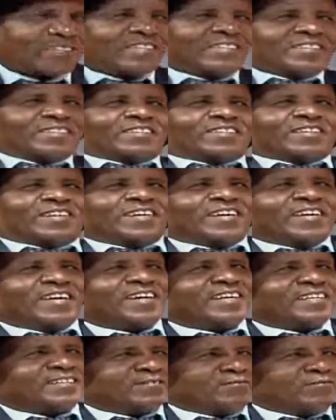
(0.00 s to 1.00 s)
and
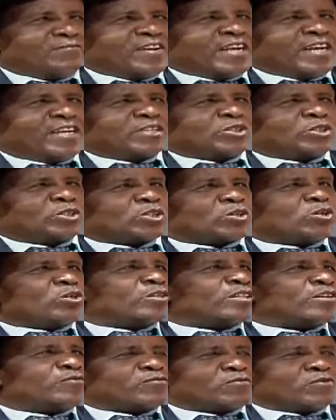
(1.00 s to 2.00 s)
feeling
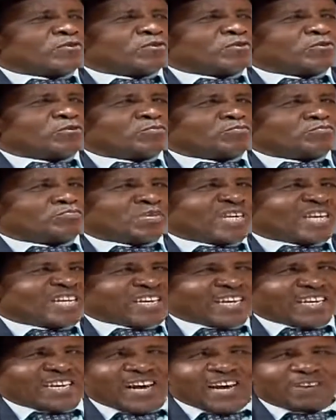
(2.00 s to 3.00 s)
sorry for
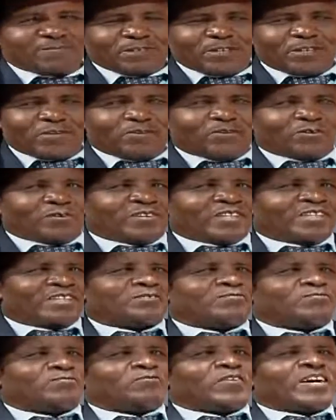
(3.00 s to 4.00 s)
being alive. No,
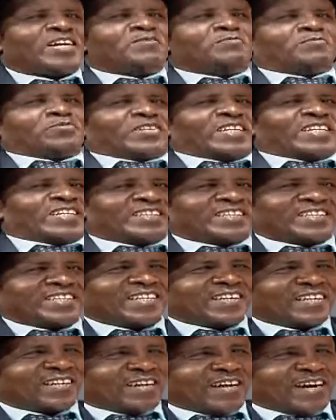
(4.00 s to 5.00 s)
it's vibrant.
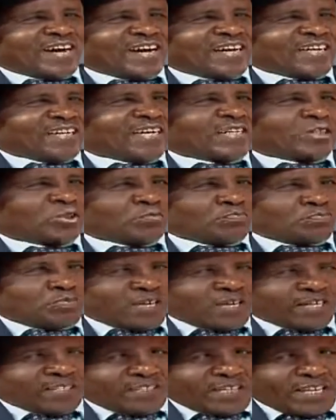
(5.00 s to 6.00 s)
I like to
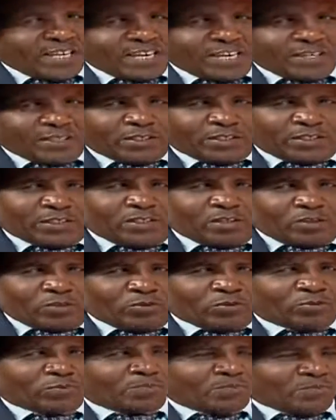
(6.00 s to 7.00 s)
party and, you
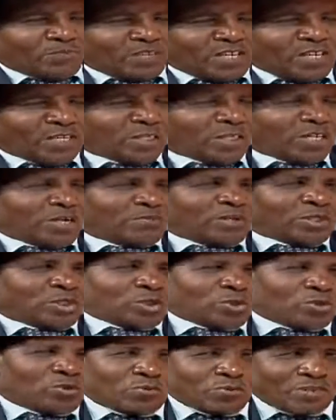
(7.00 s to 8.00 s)
know, eat nyama
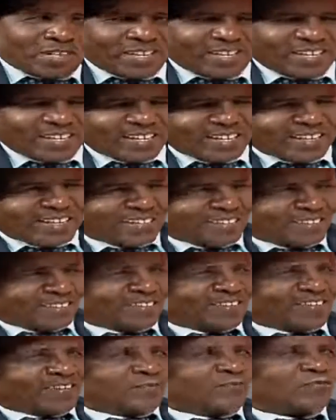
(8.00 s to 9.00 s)
choma
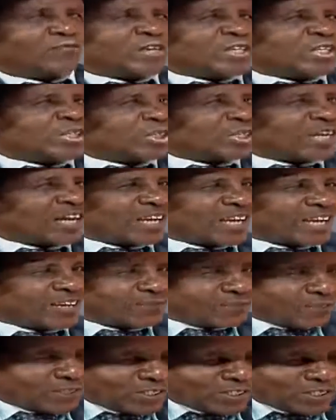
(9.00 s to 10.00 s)
and fish. I
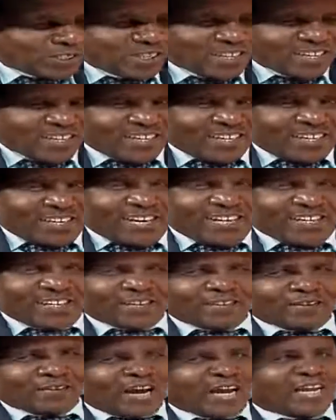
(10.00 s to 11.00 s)
like fish.
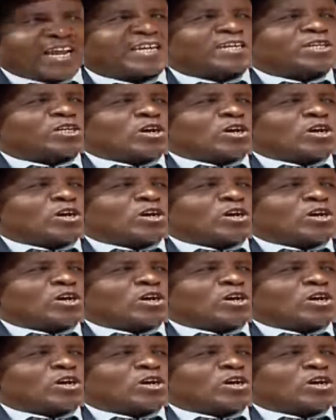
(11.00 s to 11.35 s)
I like